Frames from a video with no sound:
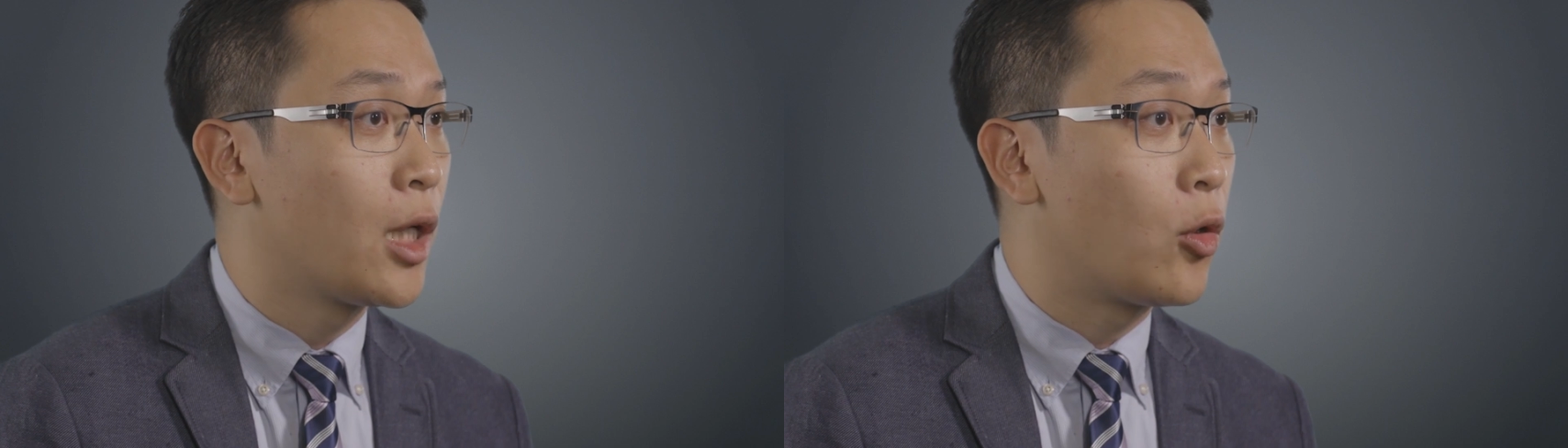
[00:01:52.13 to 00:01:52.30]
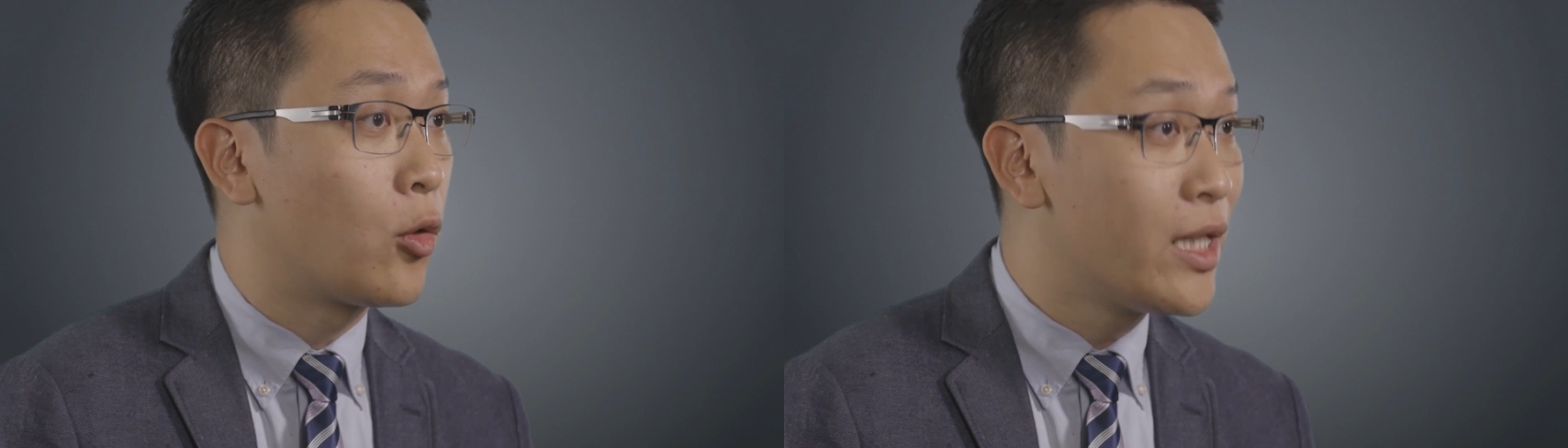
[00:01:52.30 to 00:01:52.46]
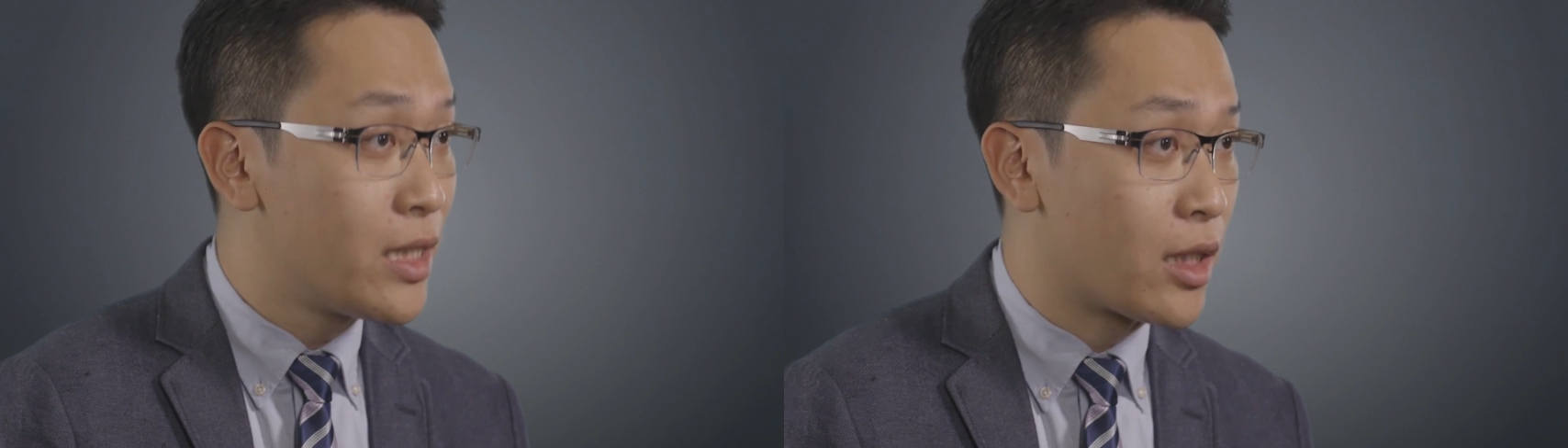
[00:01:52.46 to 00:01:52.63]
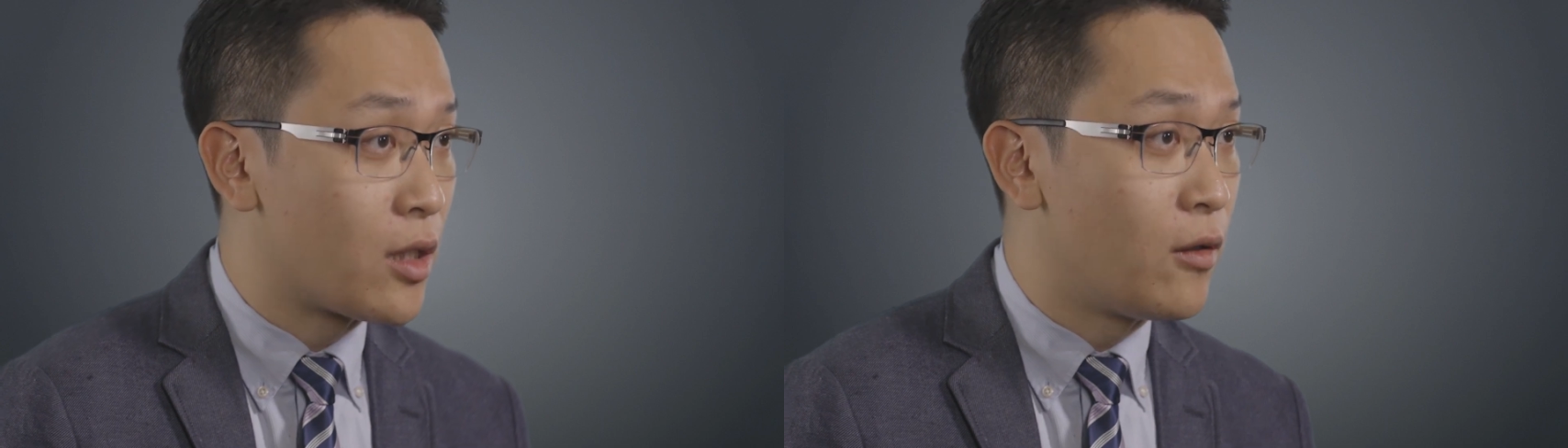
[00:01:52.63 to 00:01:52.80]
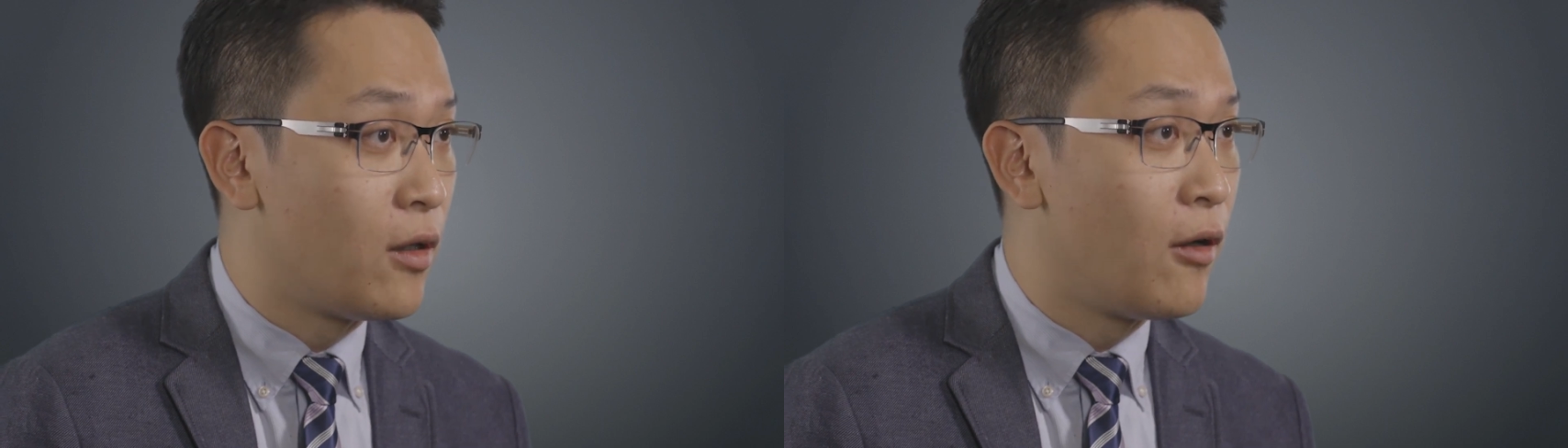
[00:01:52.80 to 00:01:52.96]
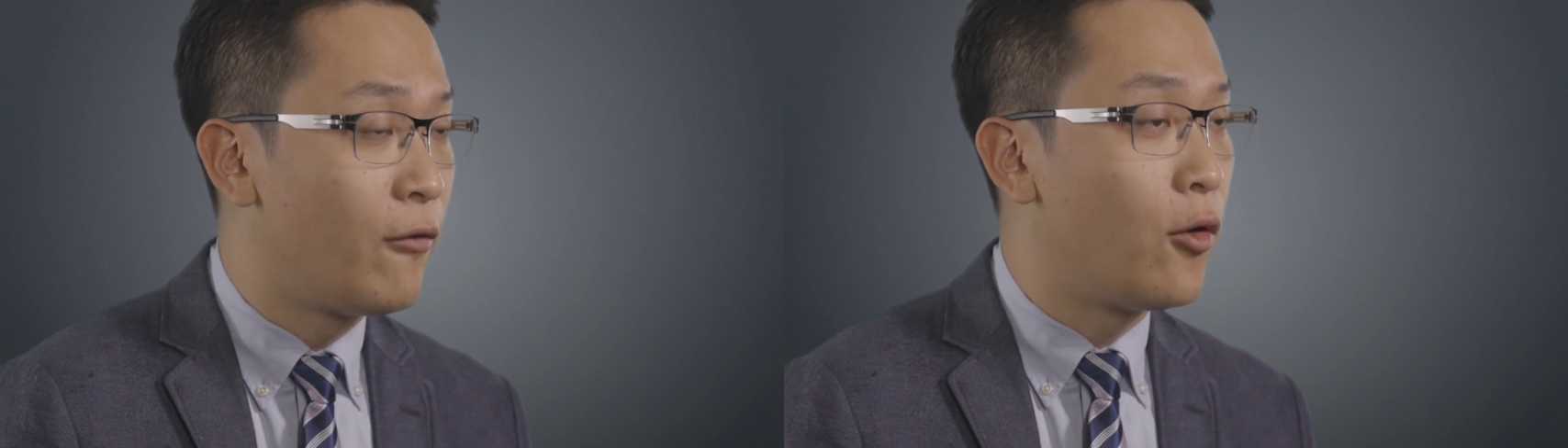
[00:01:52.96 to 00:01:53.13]

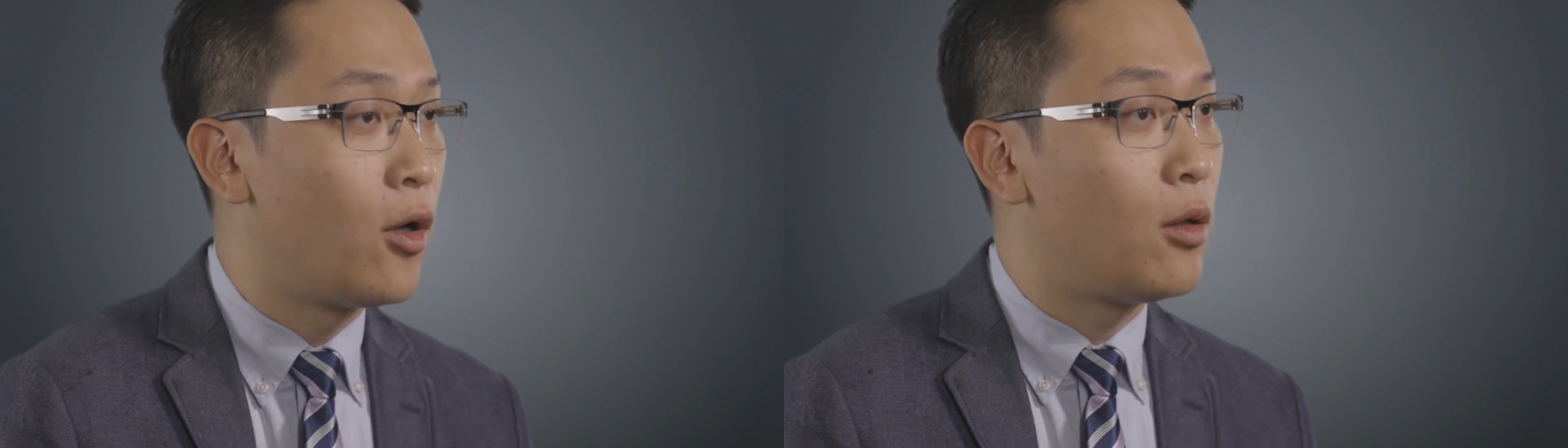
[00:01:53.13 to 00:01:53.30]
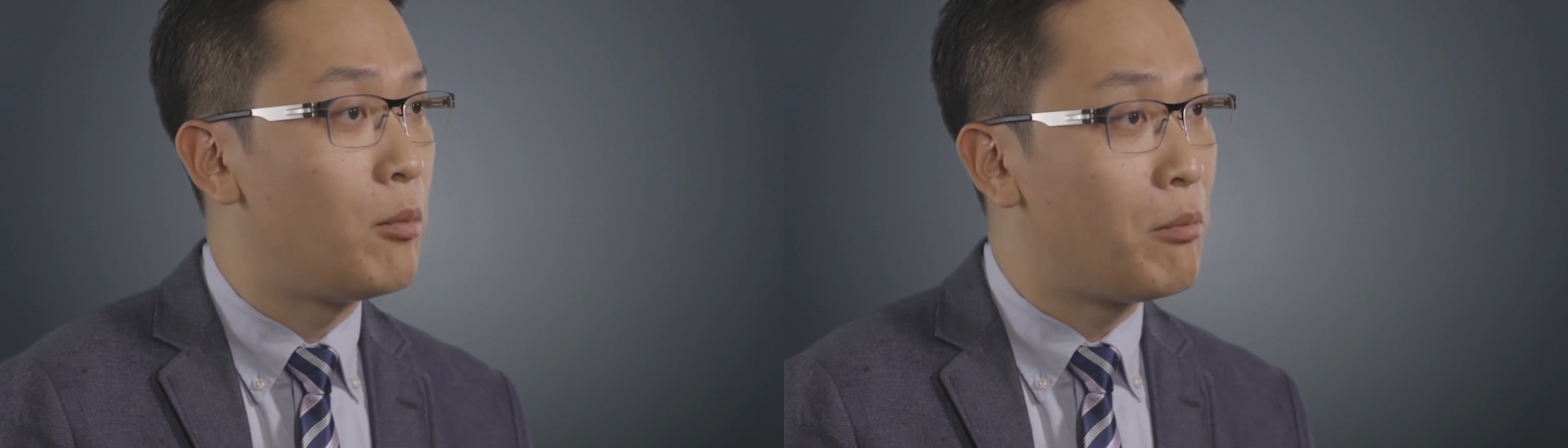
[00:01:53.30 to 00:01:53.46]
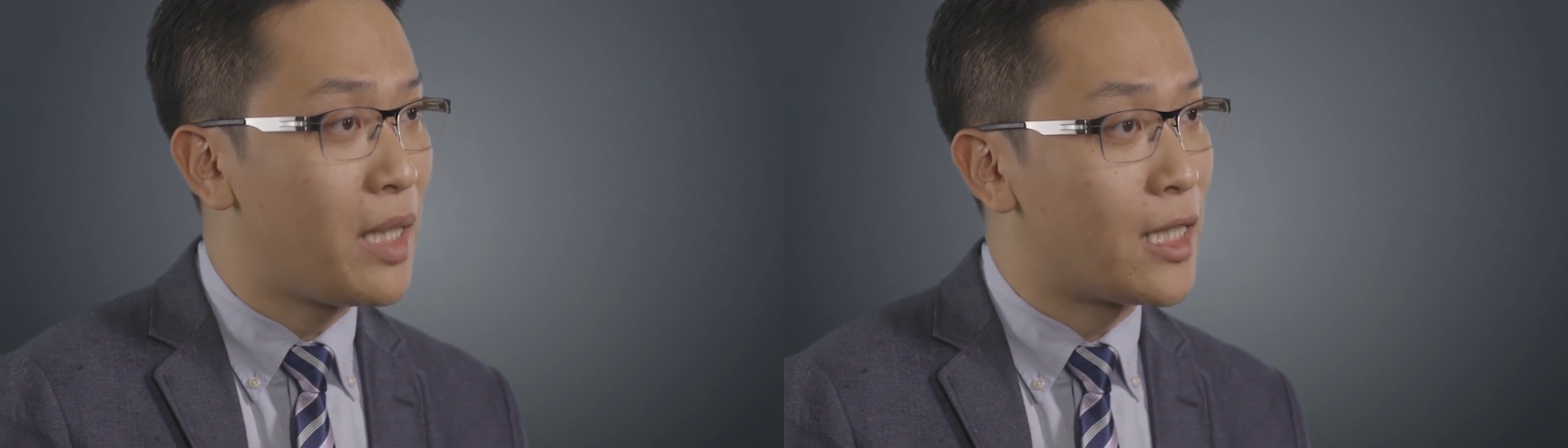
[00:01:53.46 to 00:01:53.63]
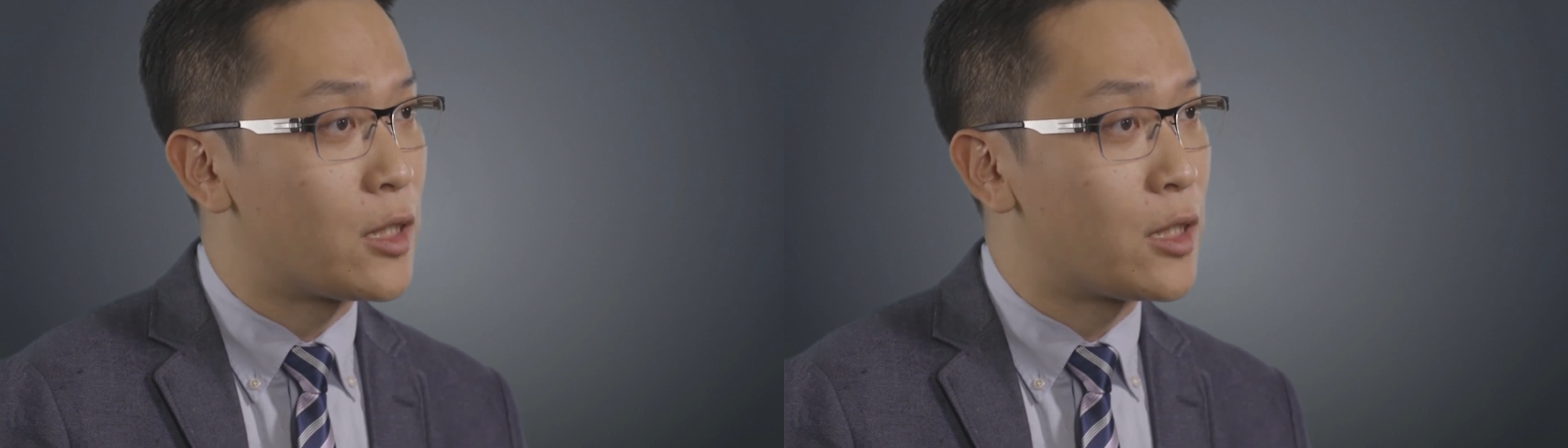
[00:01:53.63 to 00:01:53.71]
critical for me